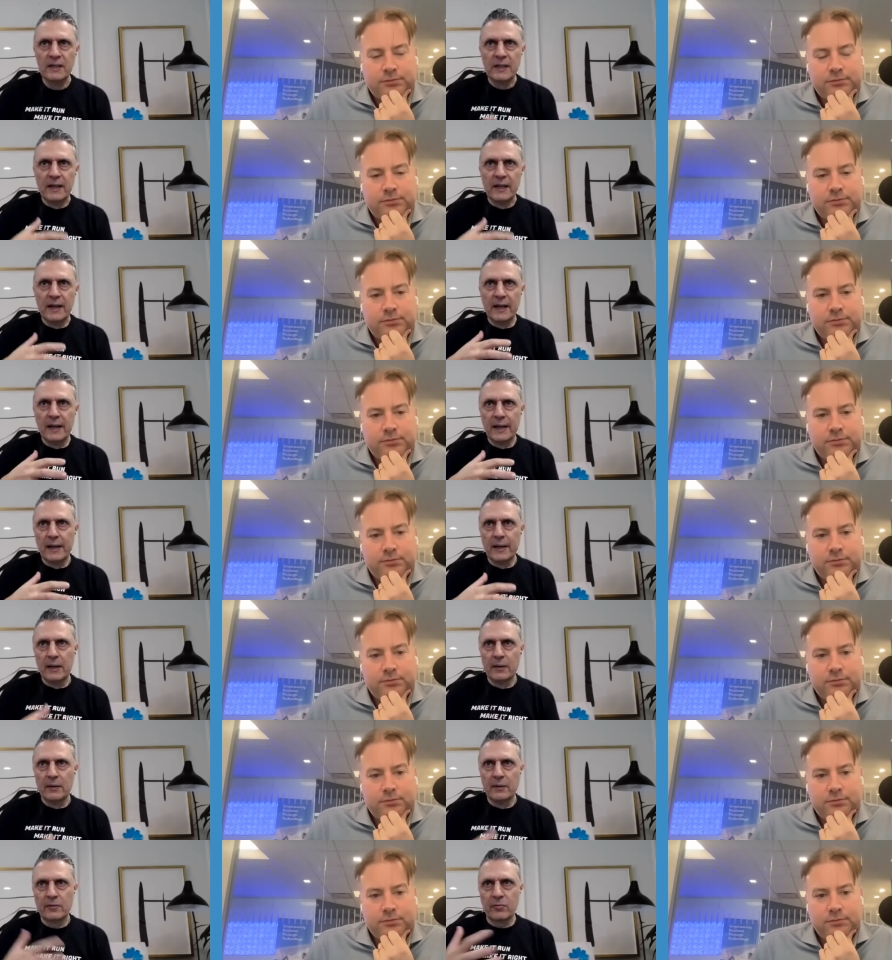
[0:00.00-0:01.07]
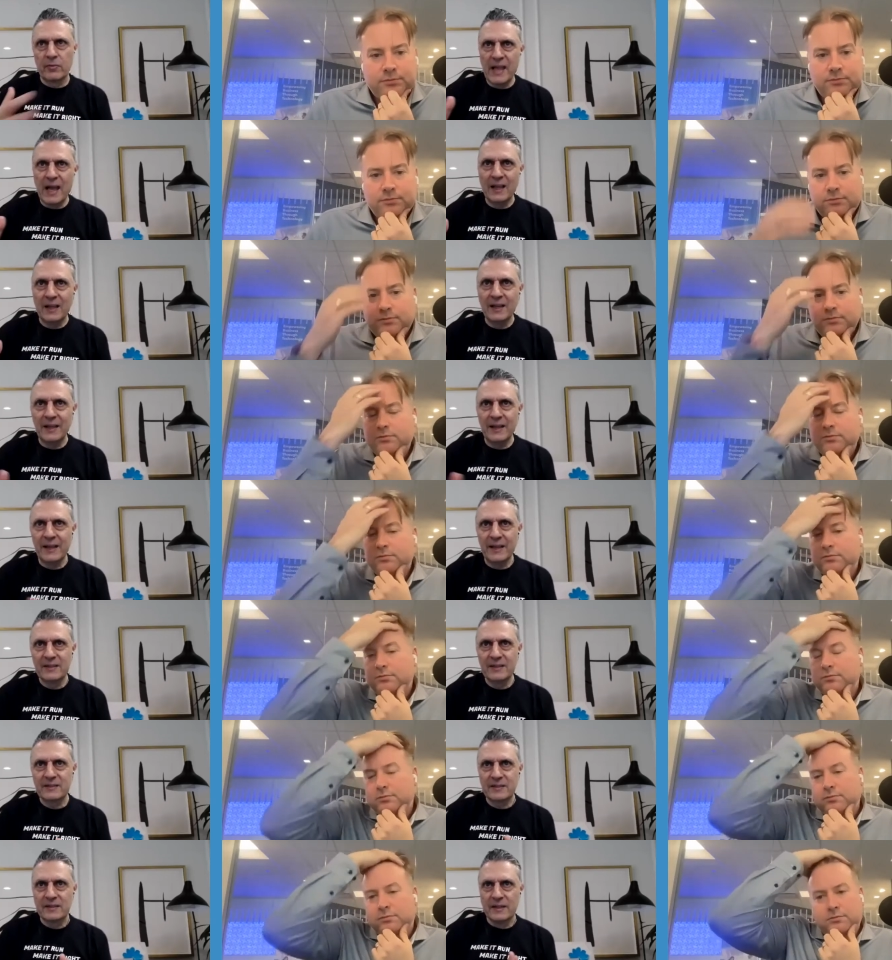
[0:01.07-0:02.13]
Speaker 1: Uh, the reality is
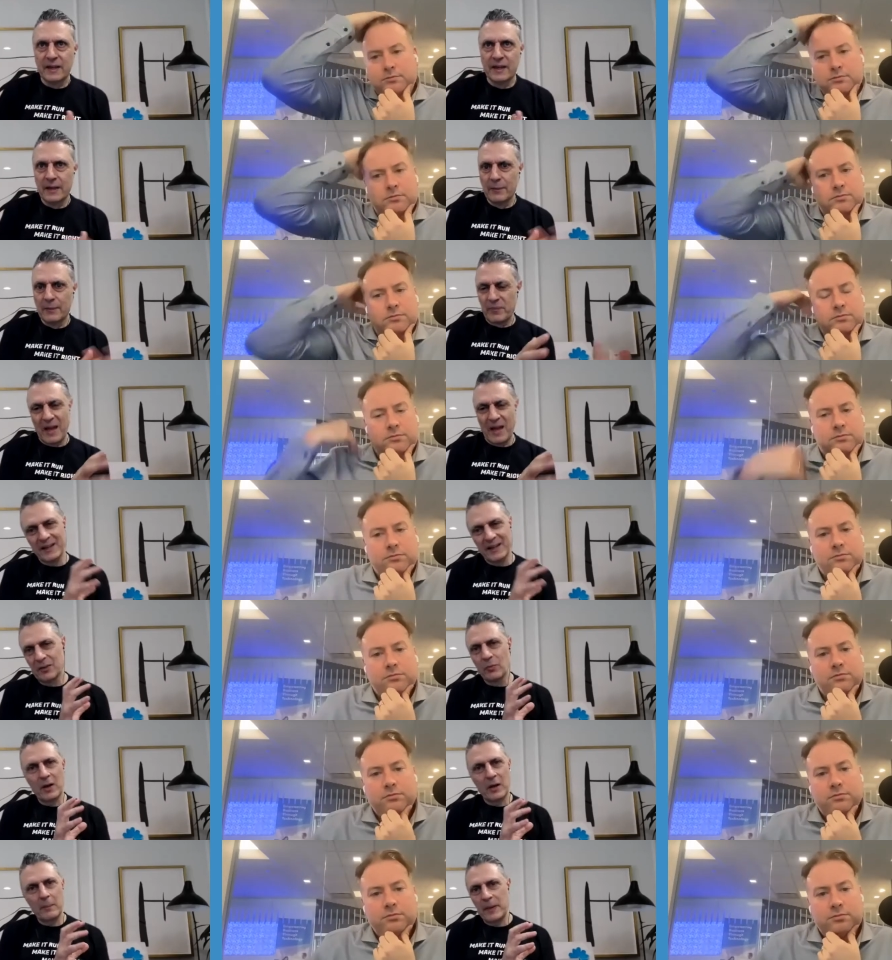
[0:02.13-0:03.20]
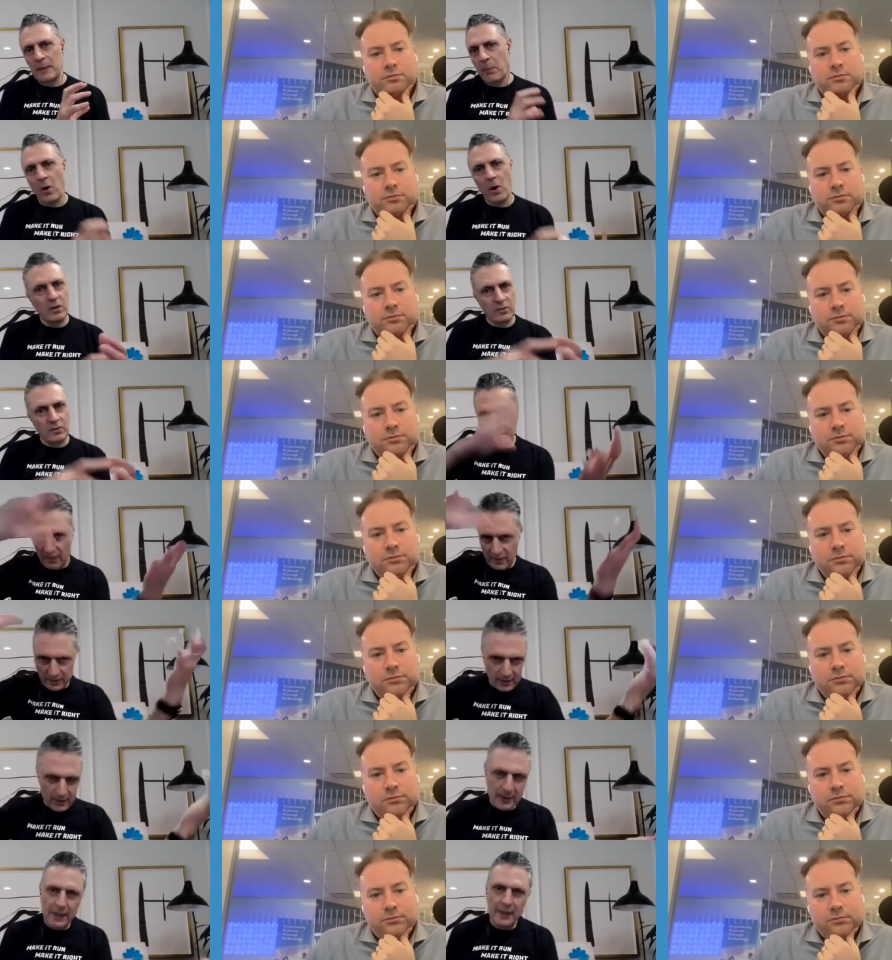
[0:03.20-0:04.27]
um, I didn't want to be part of like
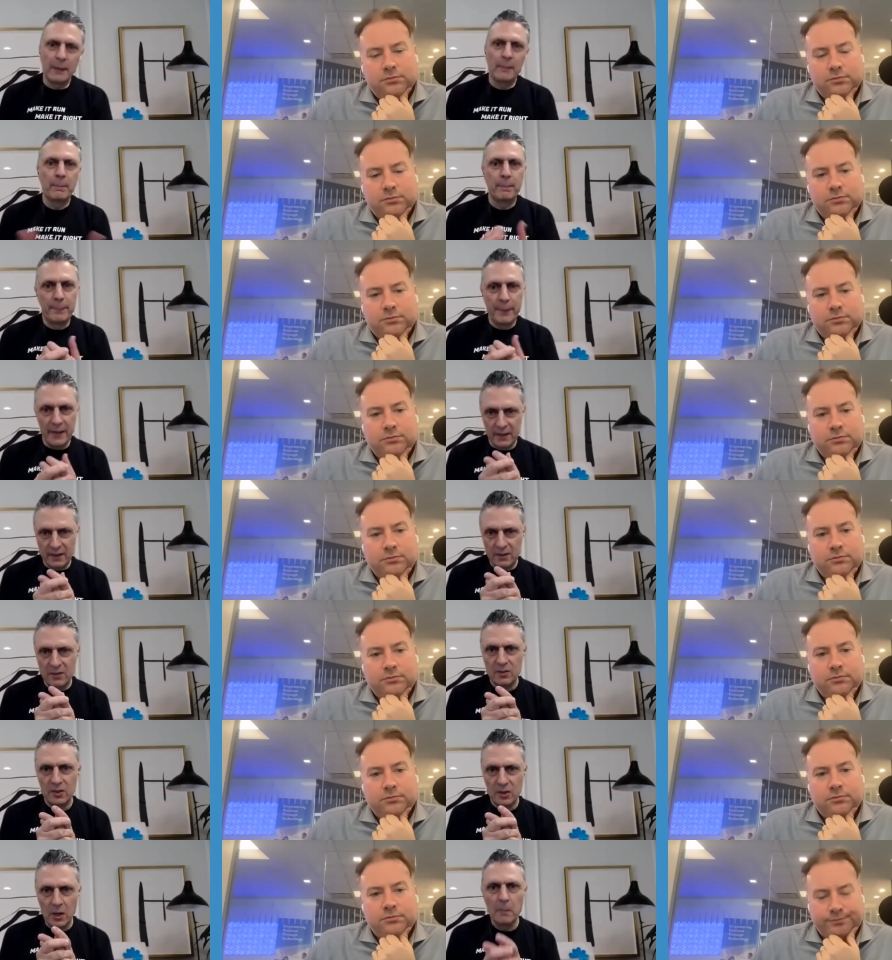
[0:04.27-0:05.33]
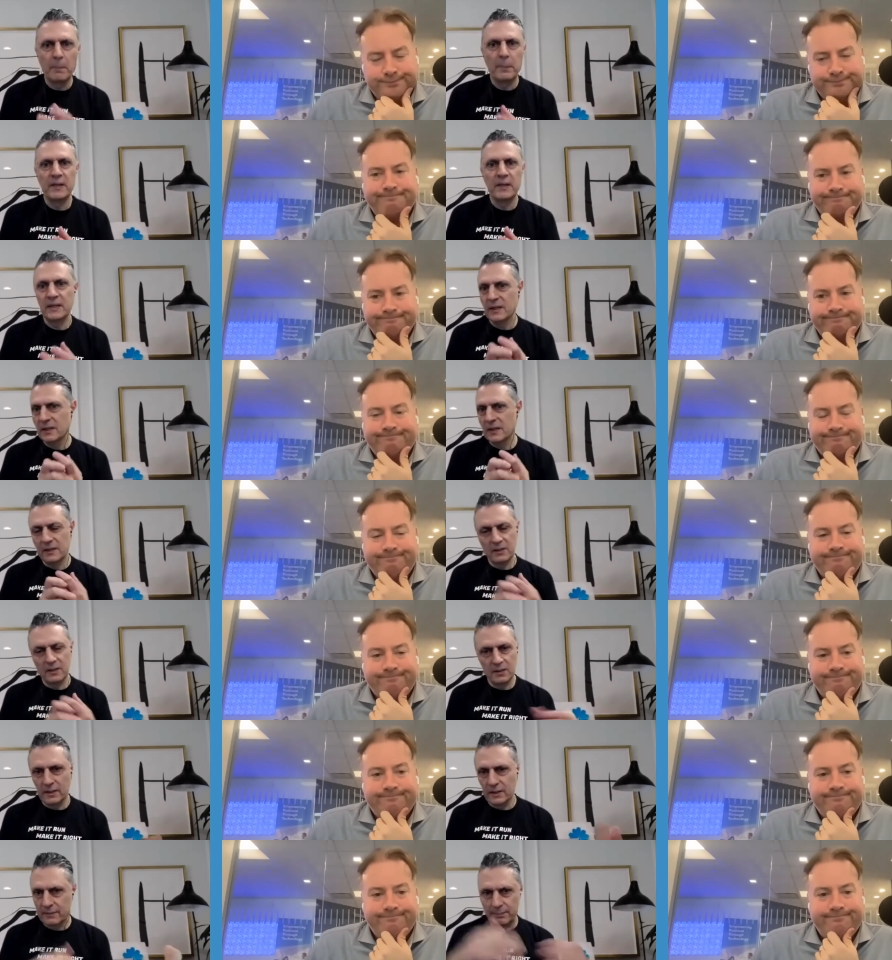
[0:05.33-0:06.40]
a big company and
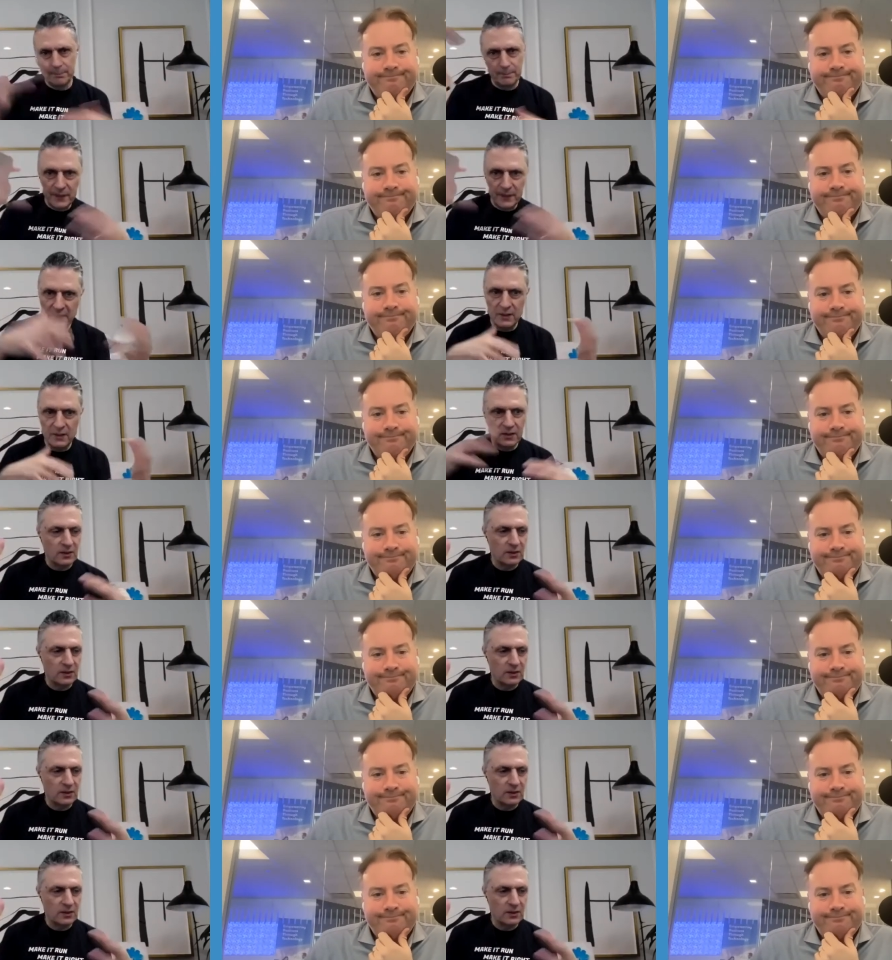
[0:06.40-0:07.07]
like be